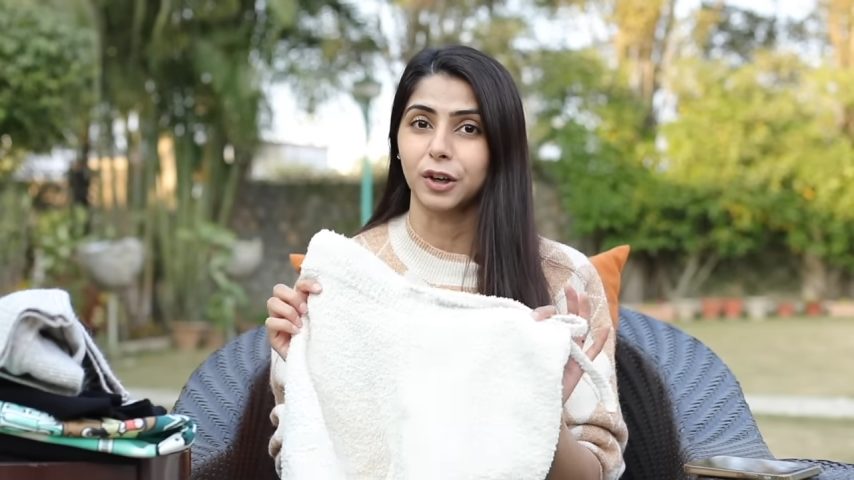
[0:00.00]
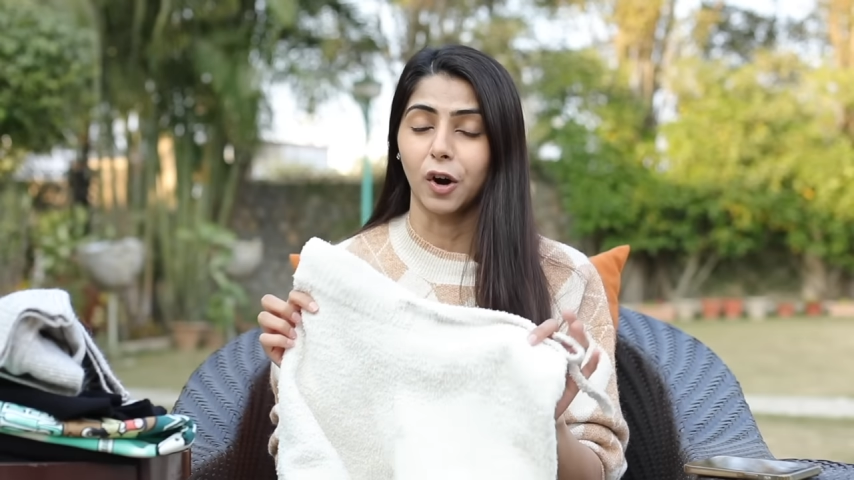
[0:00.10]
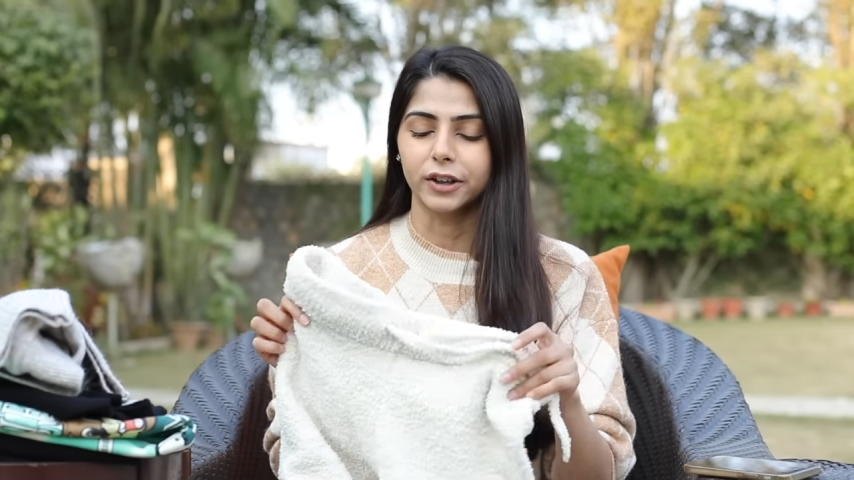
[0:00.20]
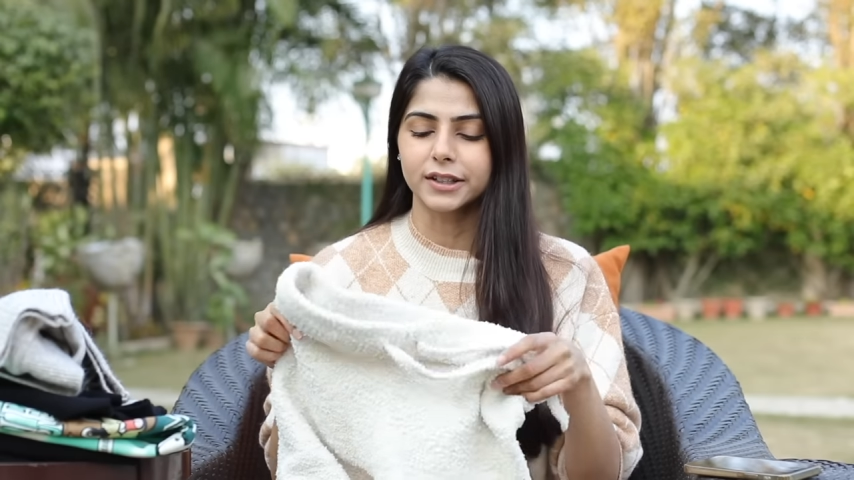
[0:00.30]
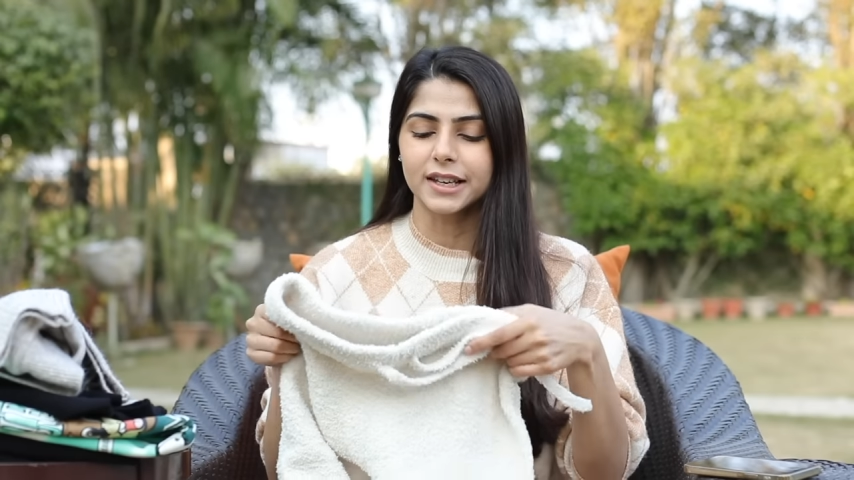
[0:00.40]

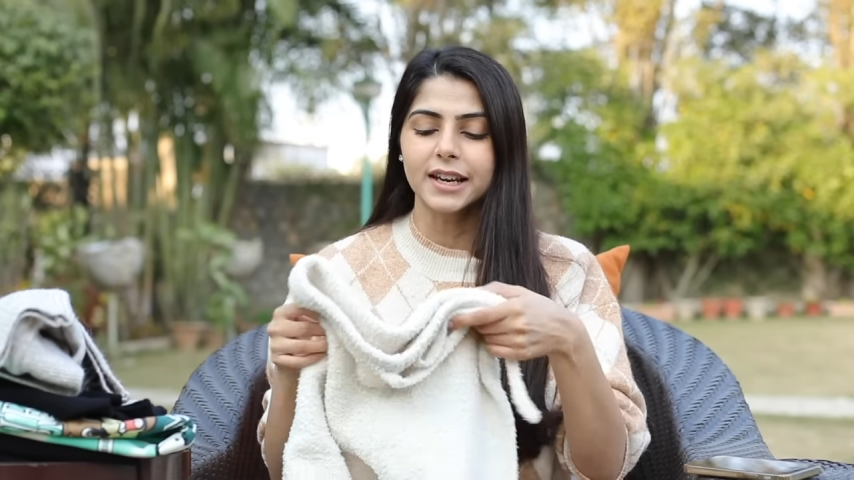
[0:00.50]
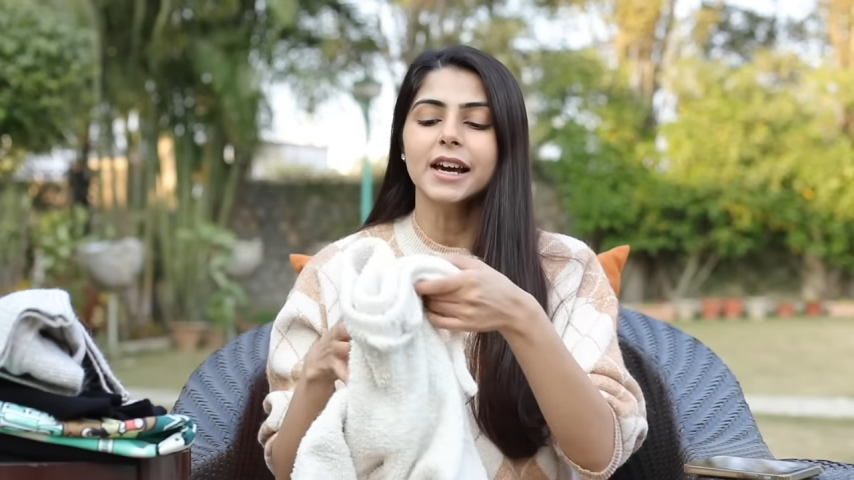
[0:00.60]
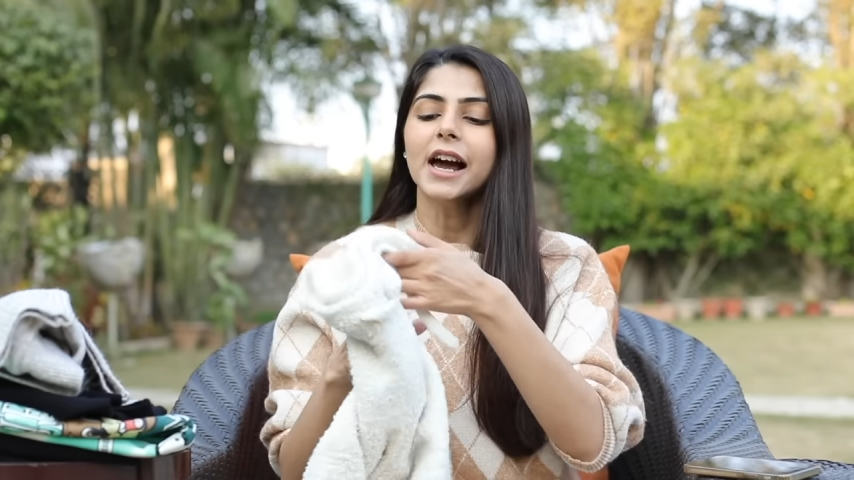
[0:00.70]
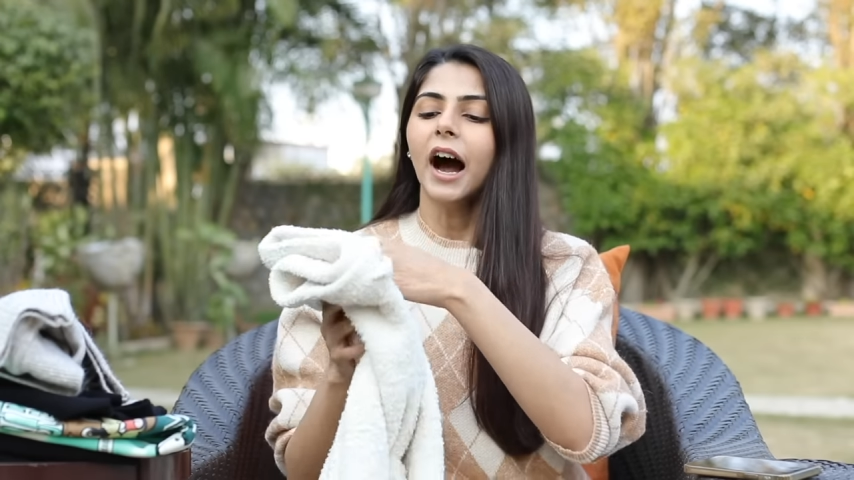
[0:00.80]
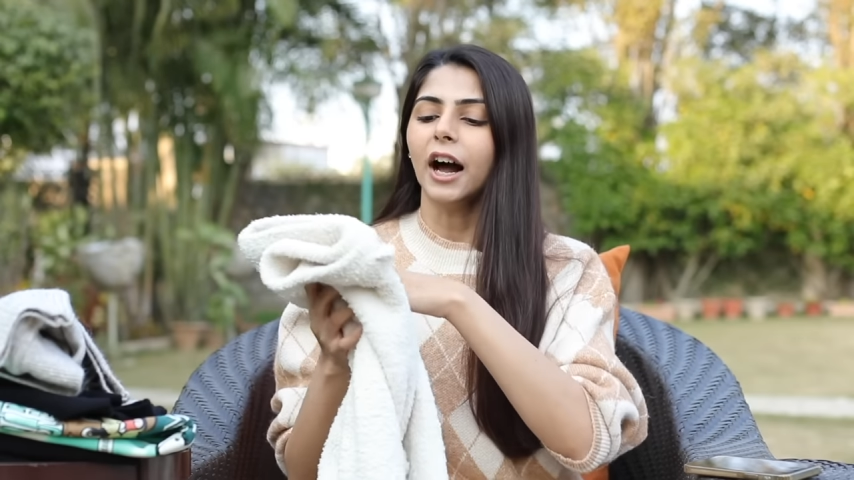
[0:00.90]
honestly.
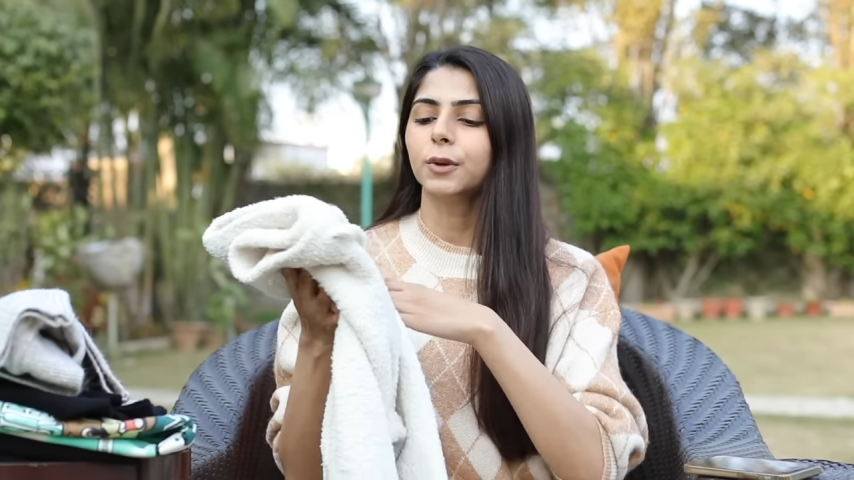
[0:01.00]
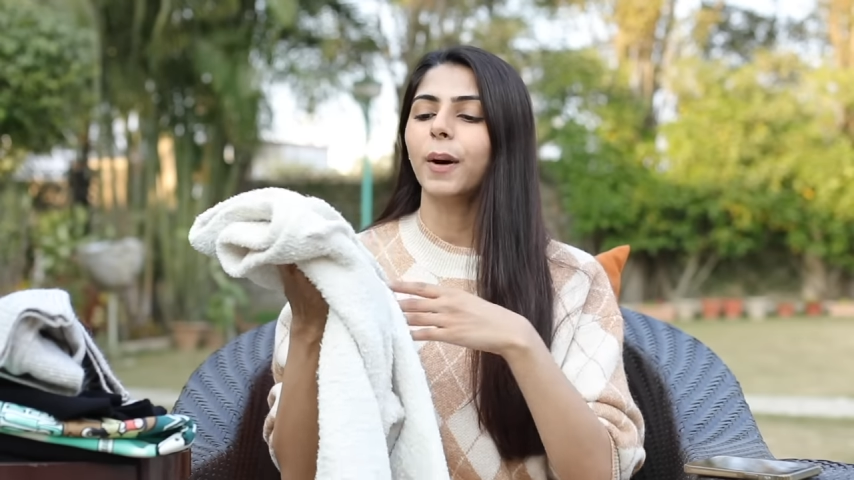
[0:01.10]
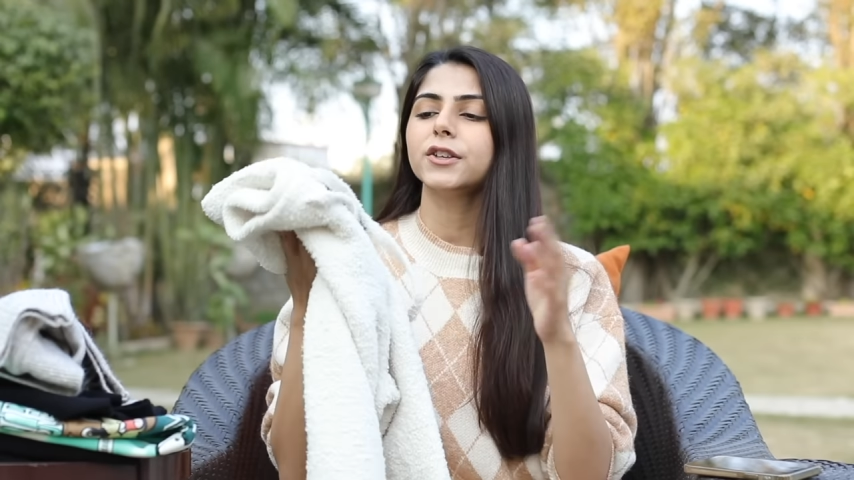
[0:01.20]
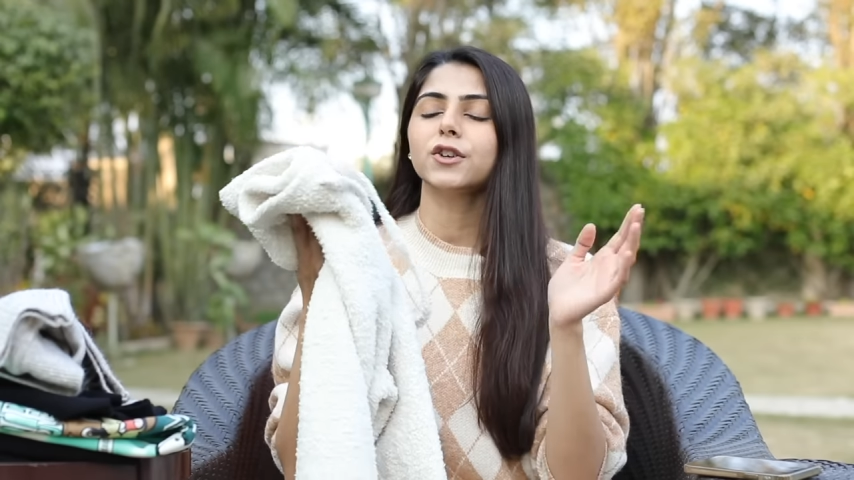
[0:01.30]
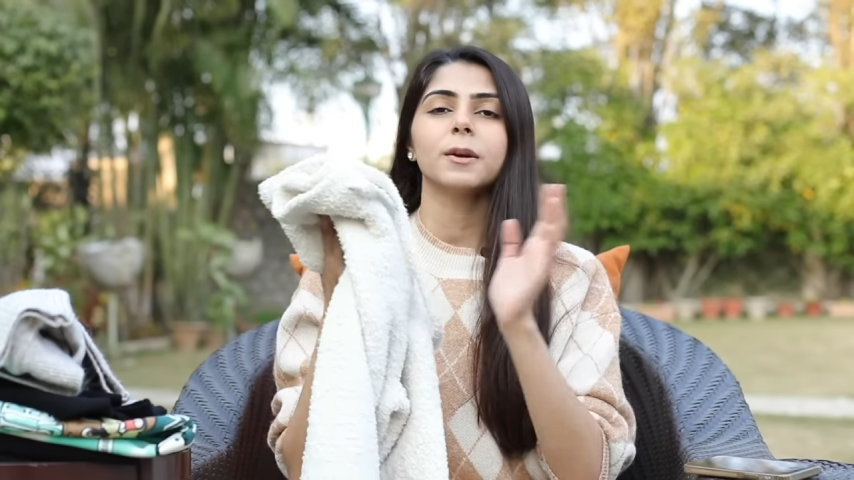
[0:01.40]

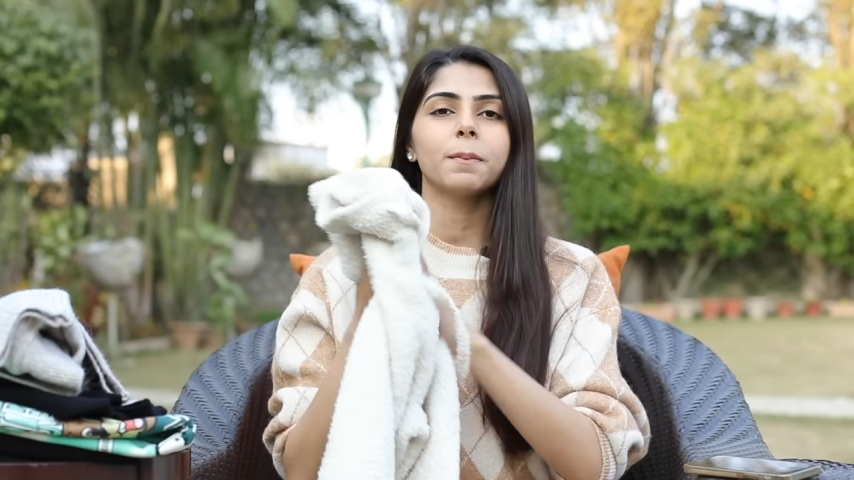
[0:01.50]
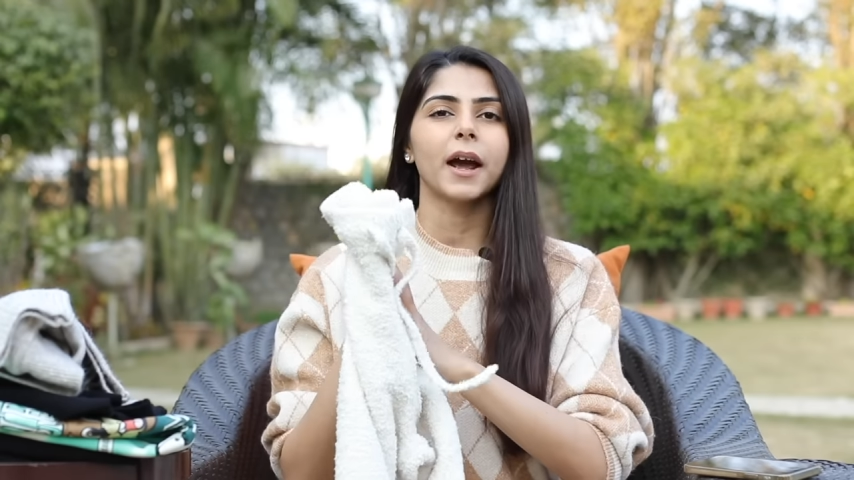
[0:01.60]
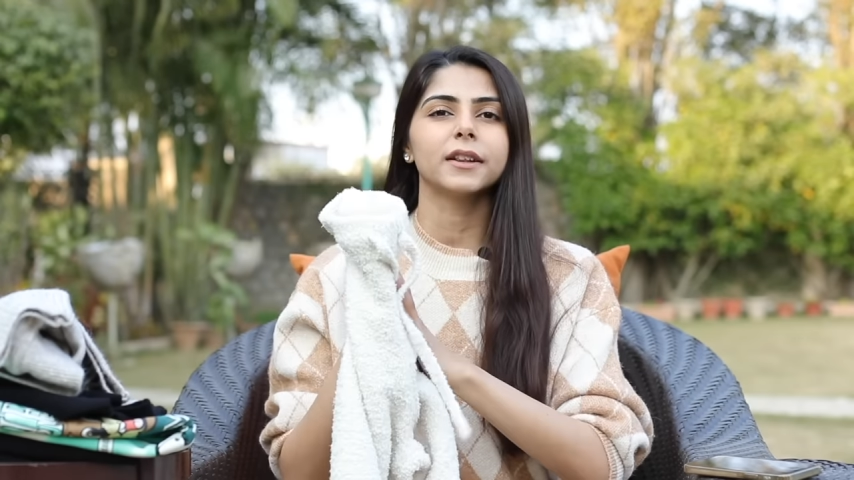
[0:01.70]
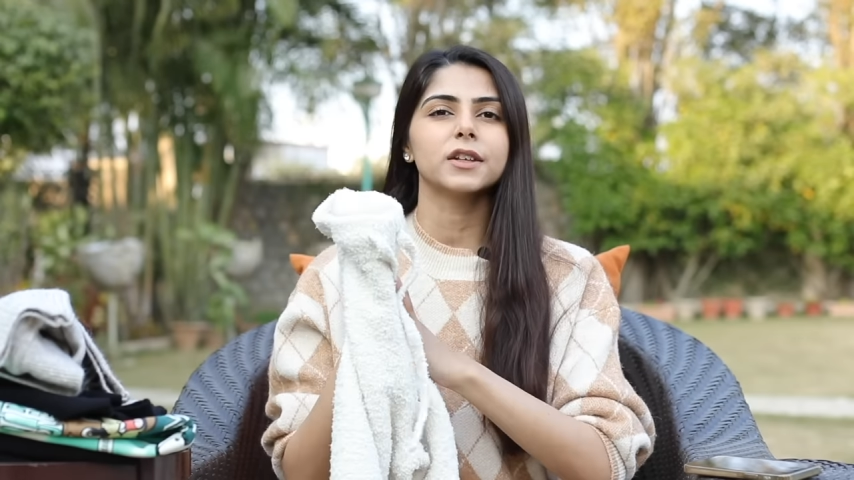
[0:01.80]
Otherwise, you can pair